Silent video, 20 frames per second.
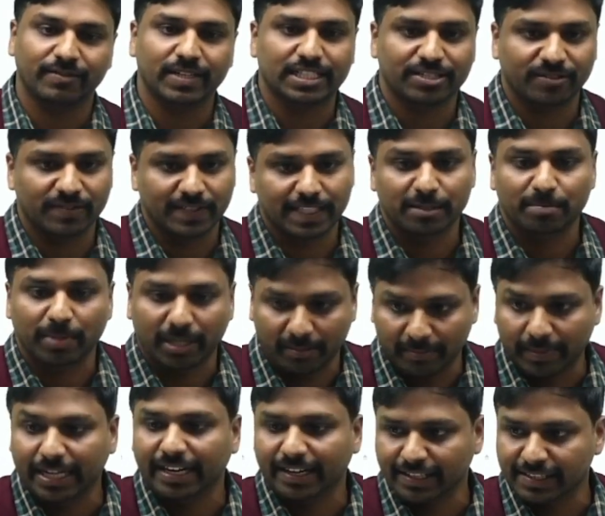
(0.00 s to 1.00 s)
Services
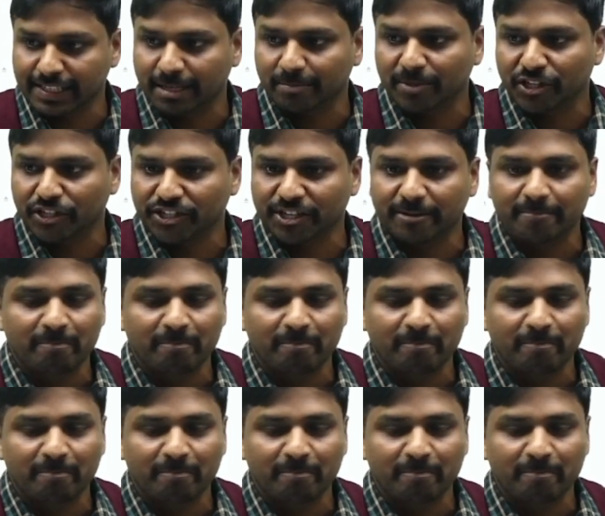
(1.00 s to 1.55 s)
Preliminary Examination.